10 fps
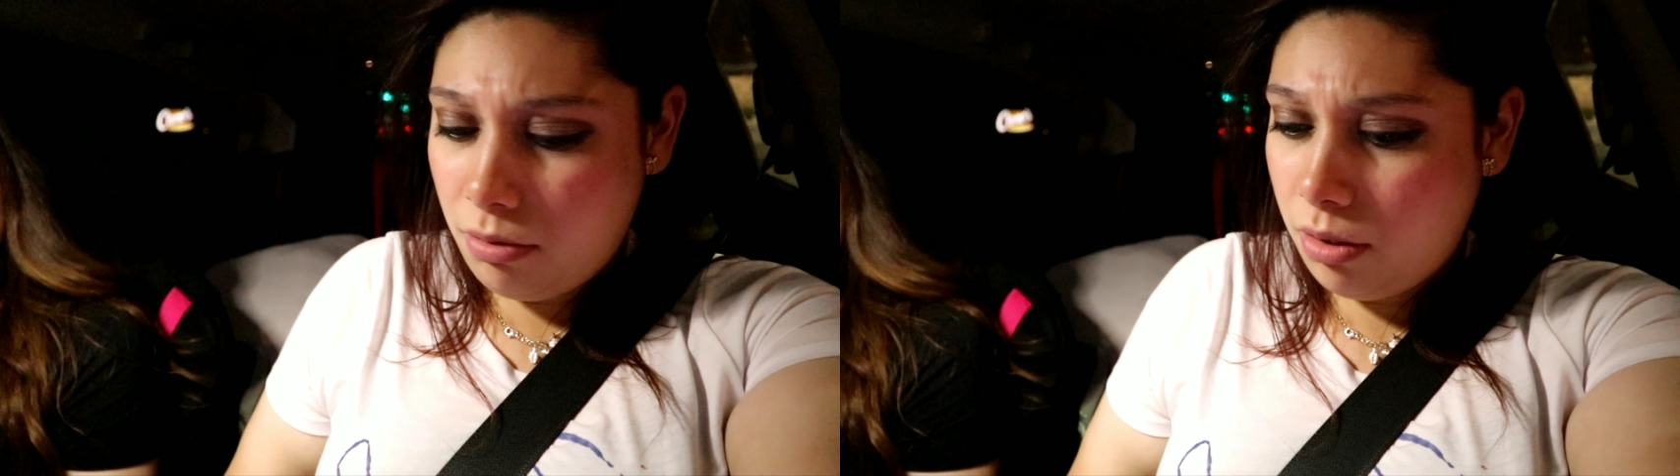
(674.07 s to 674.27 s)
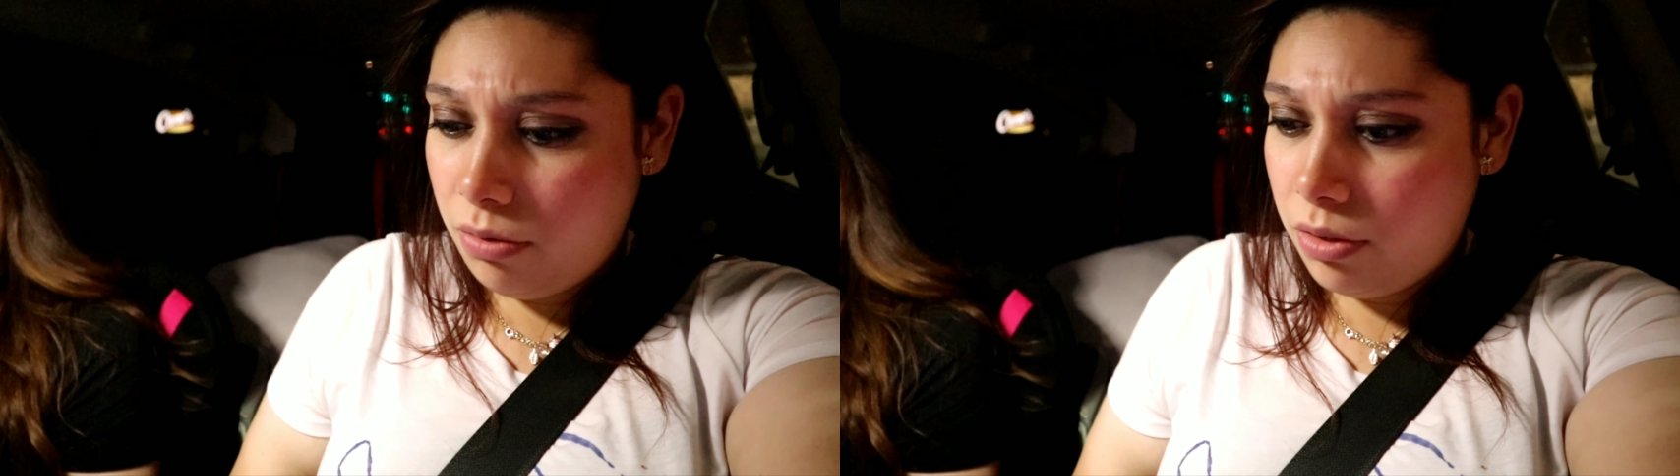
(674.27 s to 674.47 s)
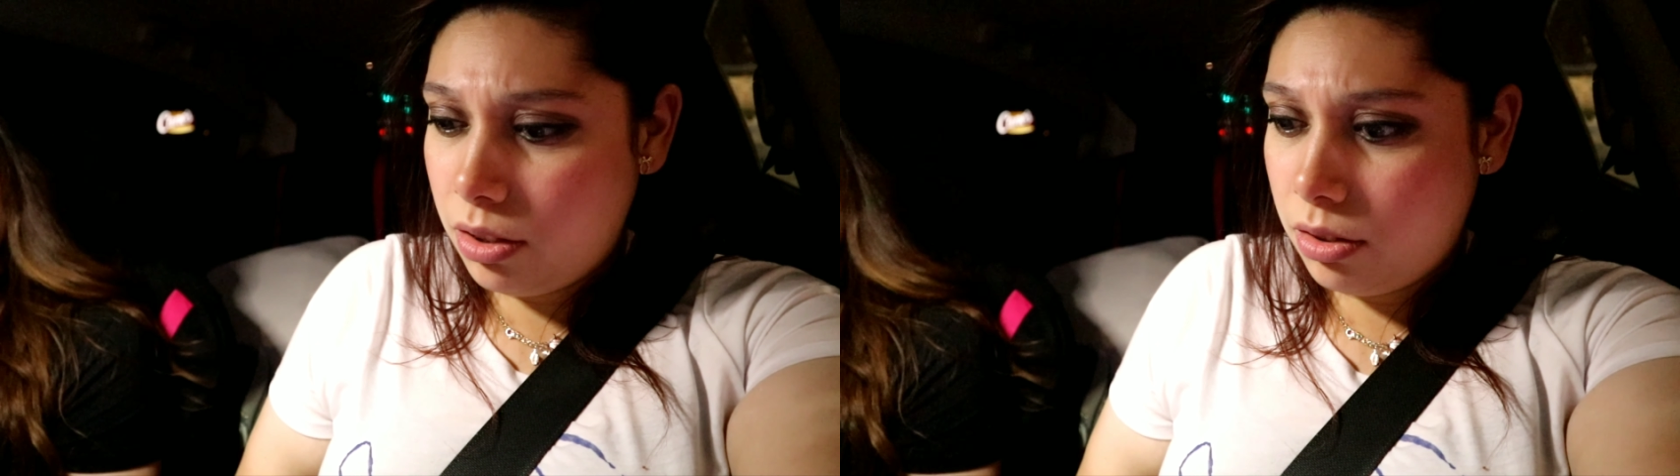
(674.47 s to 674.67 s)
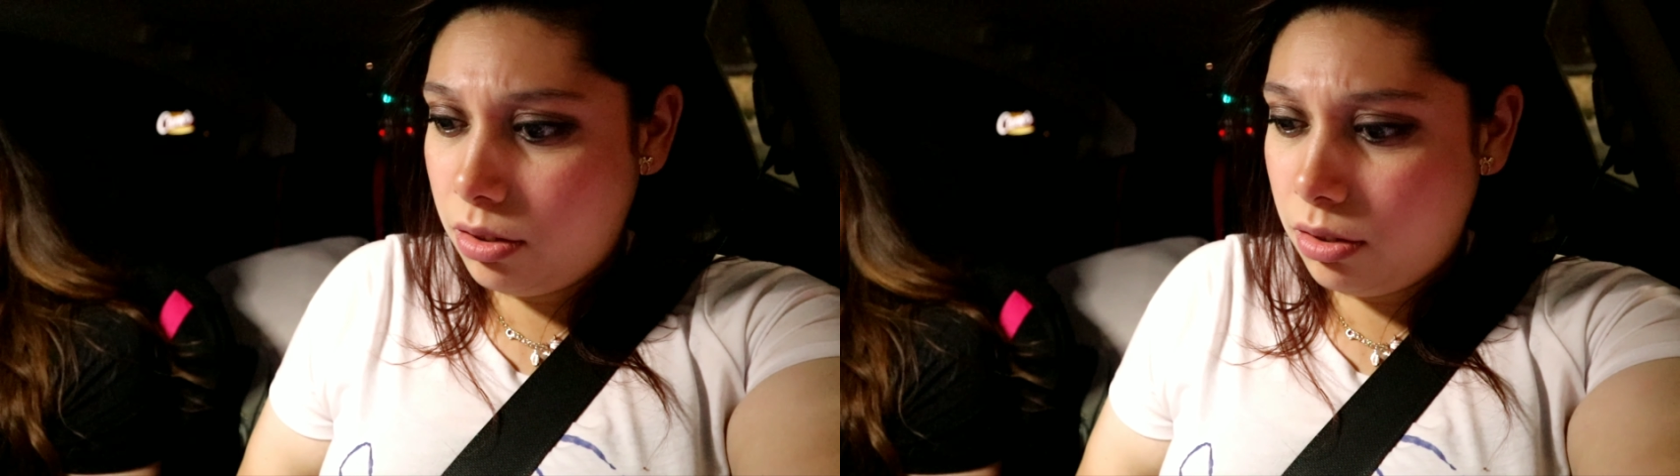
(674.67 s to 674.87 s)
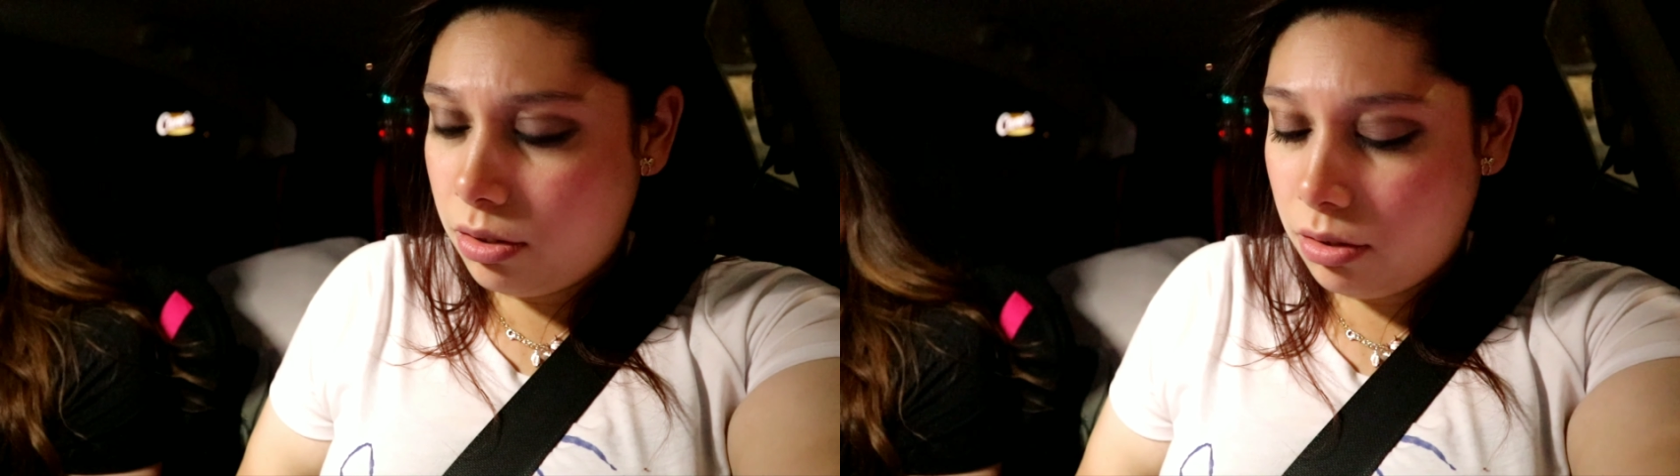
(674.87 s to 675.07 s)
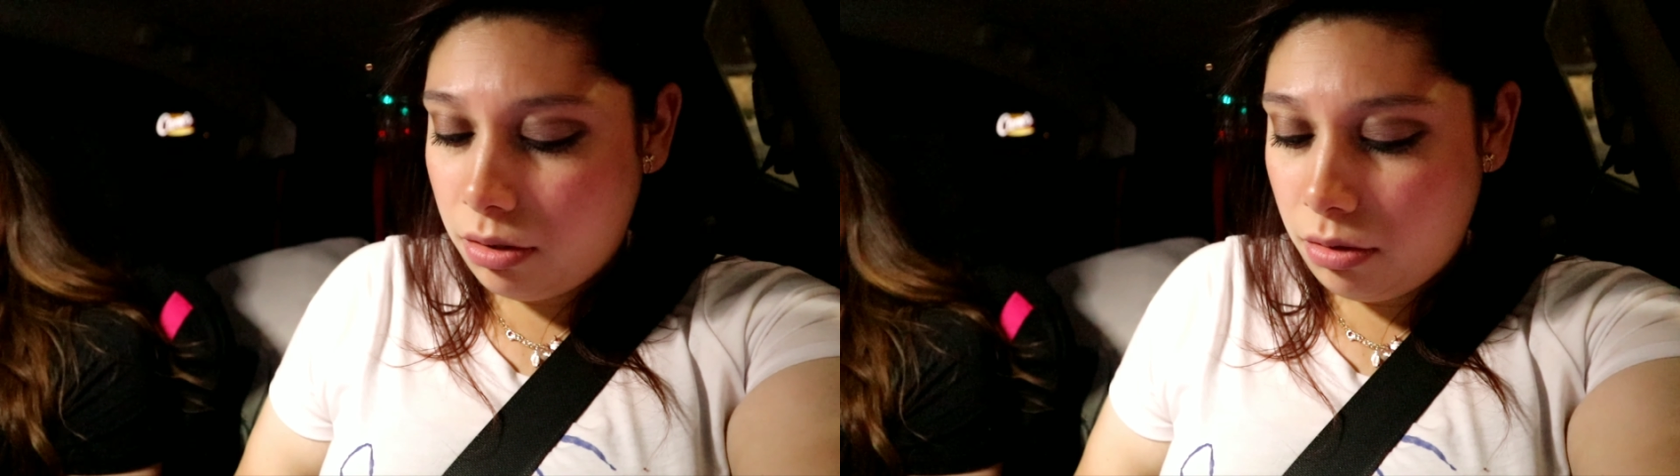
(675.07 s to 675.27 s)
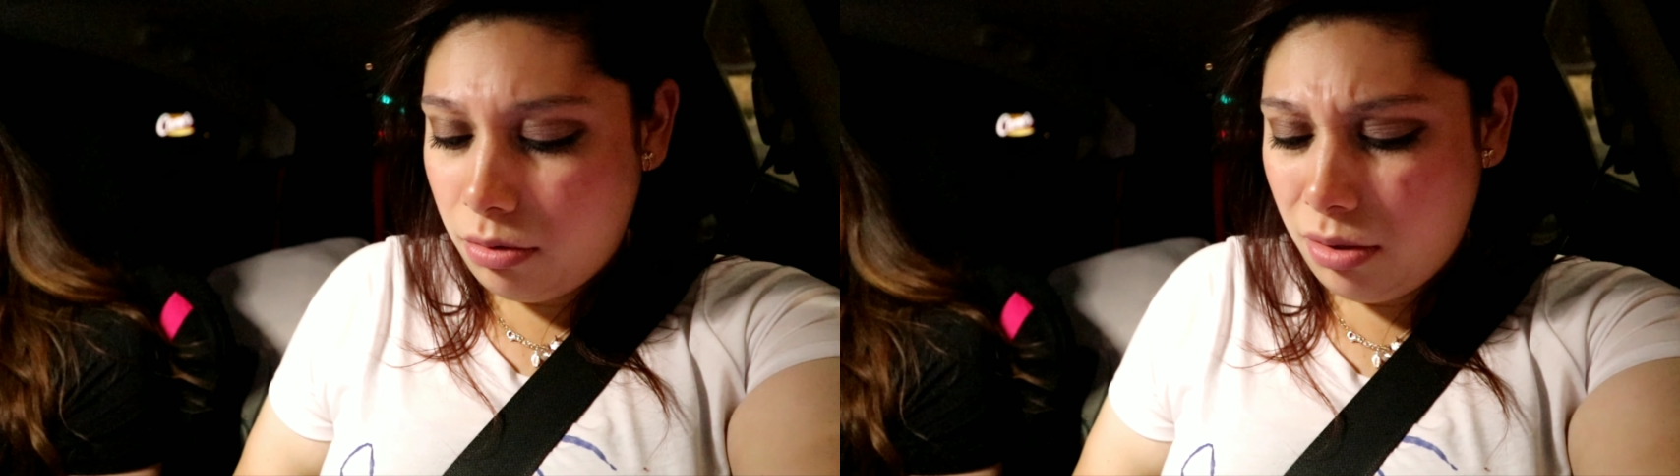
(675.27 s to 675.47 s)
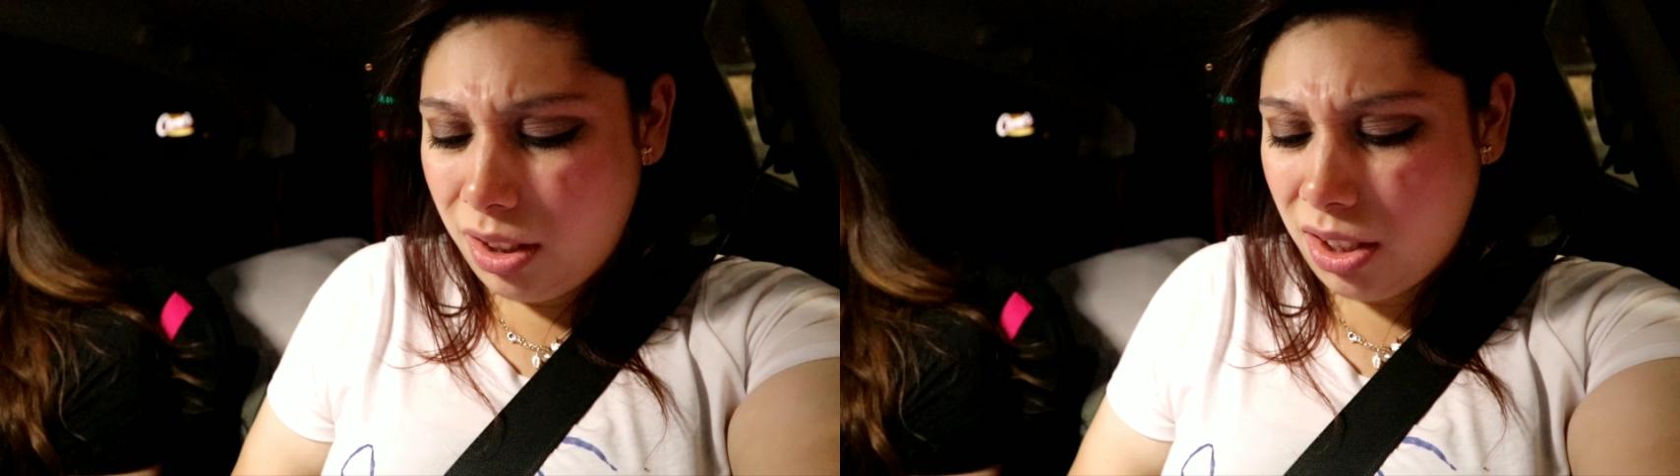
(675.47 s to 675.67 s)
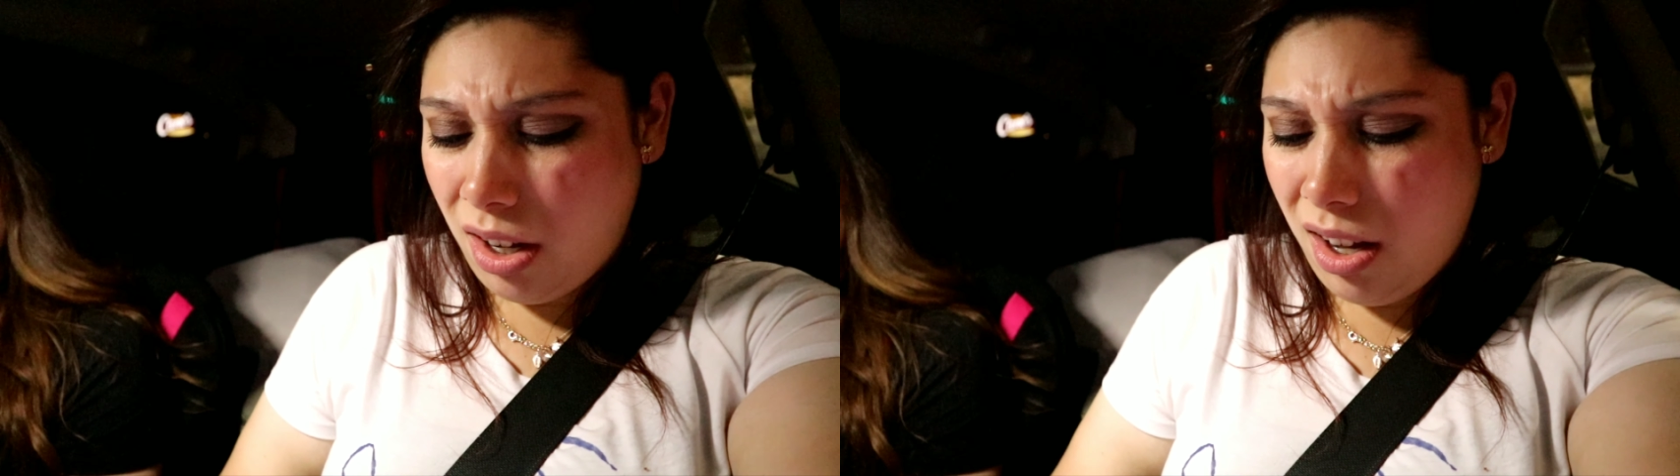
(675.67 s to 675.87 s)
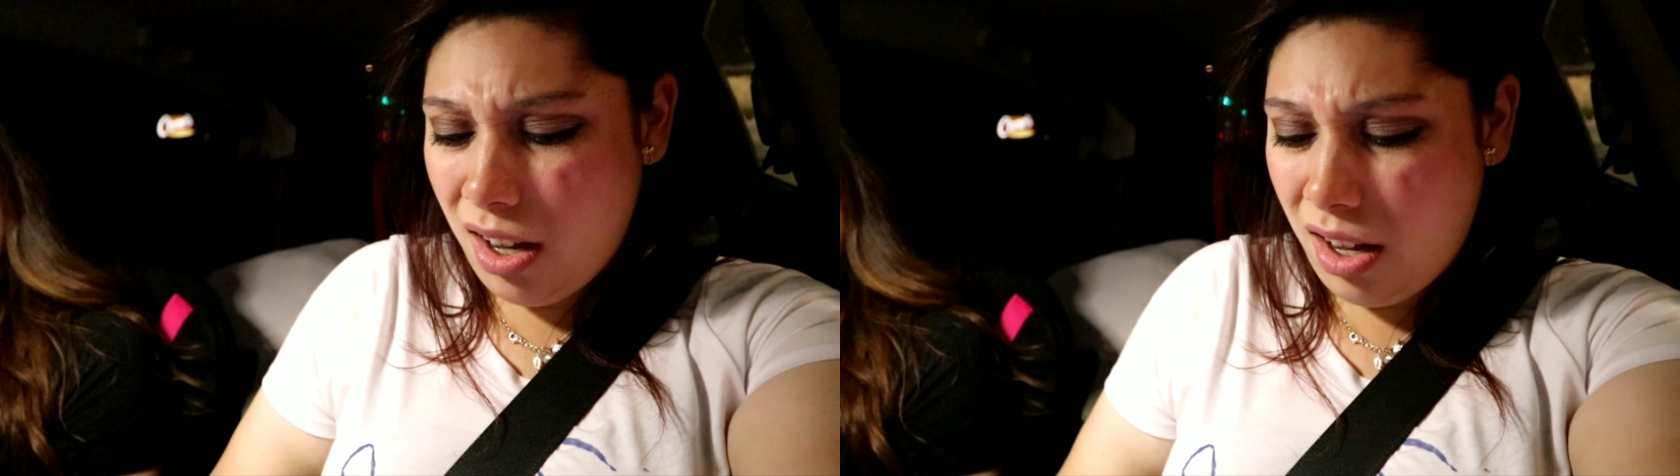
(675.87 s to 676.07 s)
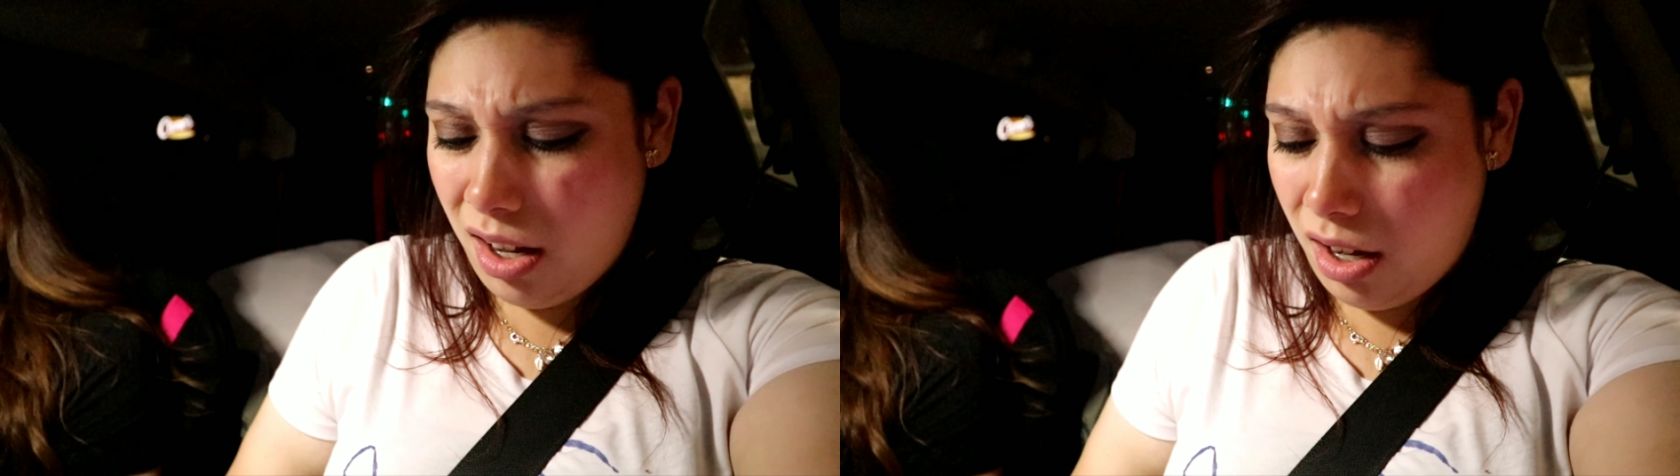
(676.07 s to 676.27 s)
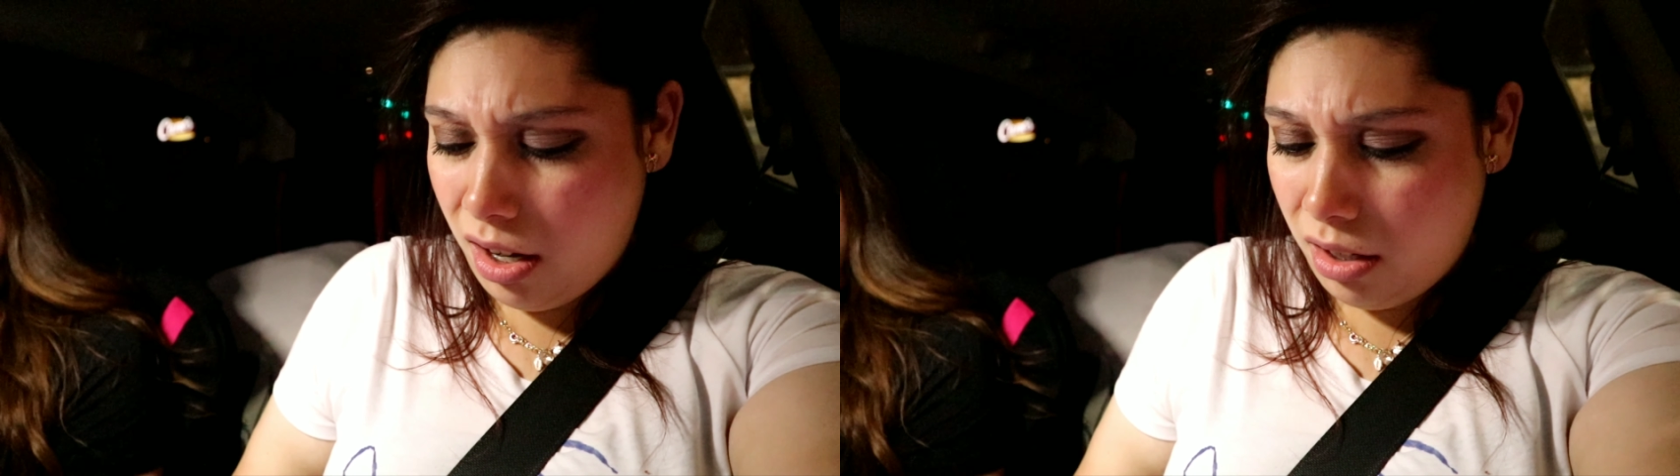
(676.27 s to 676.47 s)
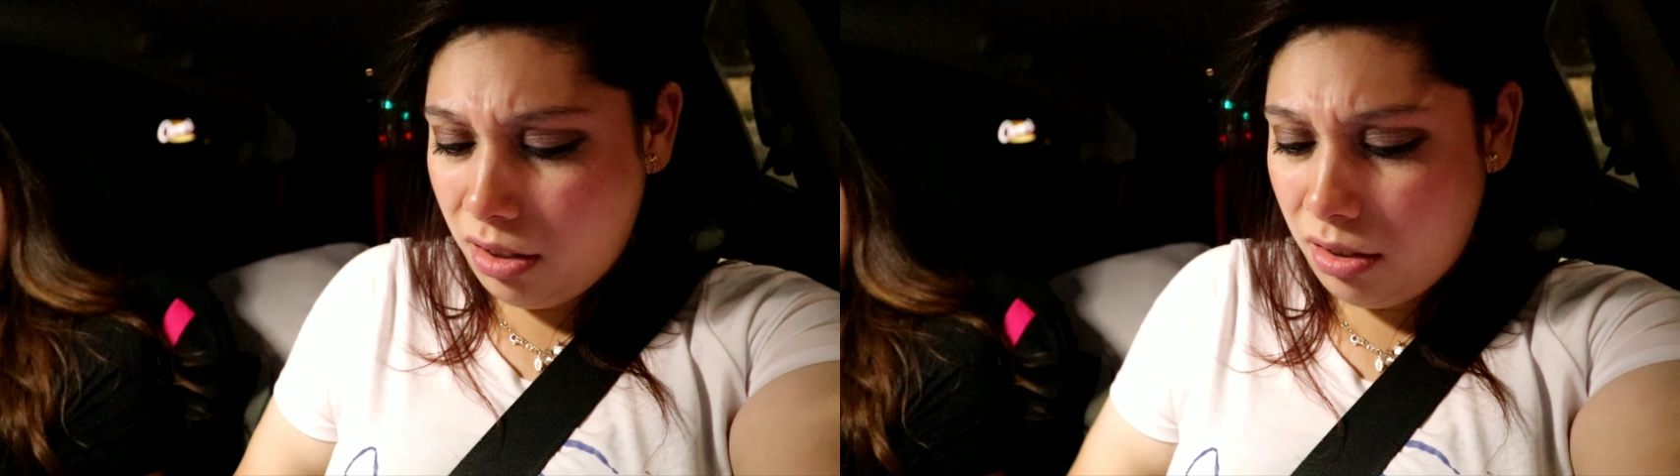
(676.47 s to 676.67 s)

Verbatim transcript: What the fuck is this? Oh, it's hot.